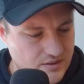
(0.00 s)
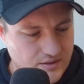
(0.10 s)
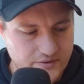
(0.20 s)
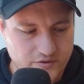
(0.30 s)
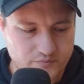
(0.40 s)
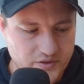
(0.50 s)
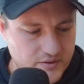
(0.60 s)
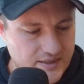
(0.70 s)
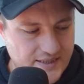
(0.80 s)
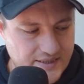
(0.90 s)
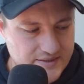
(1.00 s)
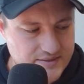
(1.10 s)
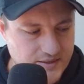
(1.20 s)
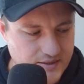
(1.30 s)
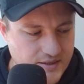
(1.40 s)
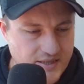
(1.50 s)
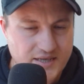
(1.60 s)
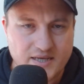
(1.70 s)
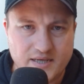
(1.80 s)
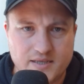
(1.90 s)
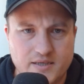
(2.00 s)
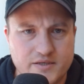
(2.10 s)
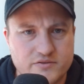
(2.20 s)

irritability, like I said, you